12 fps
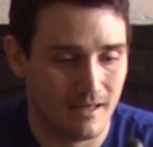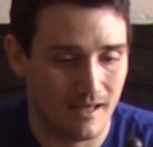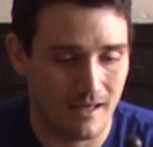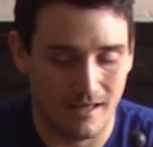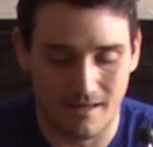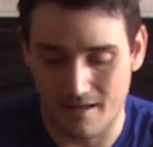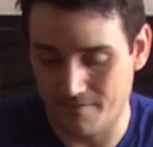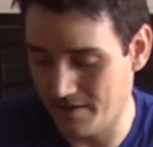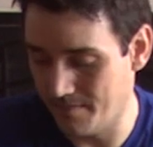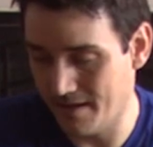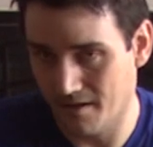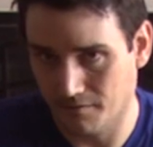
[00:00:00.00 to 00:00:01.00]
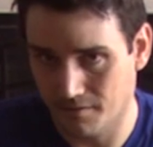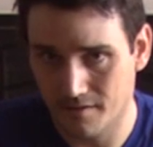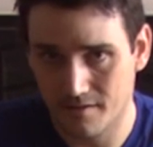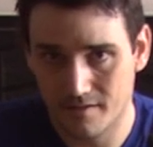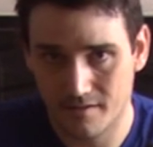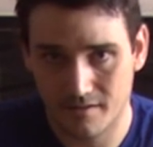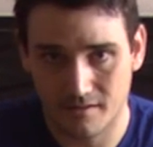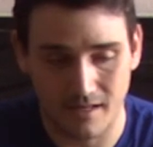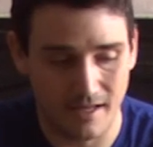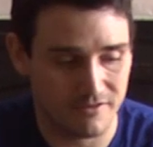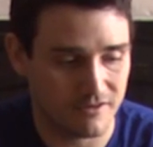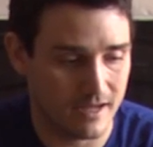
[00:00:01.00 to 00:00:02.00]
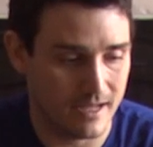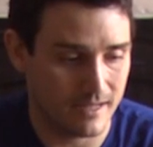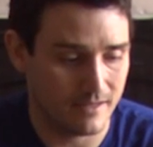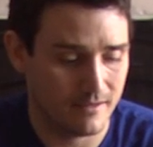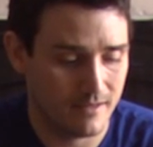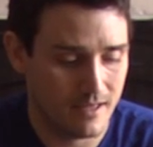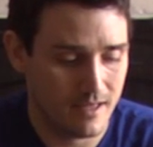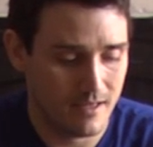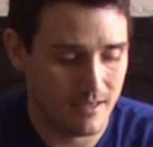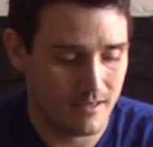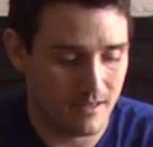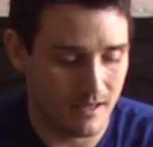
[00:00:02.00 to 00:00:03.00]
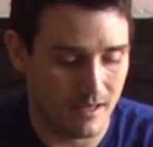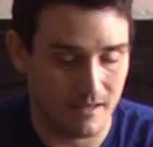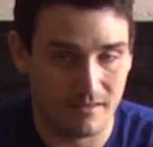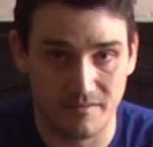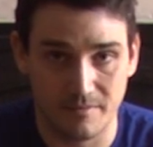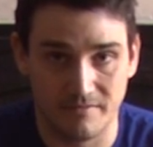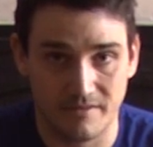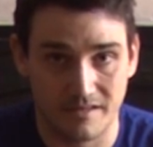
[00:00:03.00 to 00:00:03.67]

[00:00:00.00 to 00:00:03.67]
I've emailed Glidetrack. They've been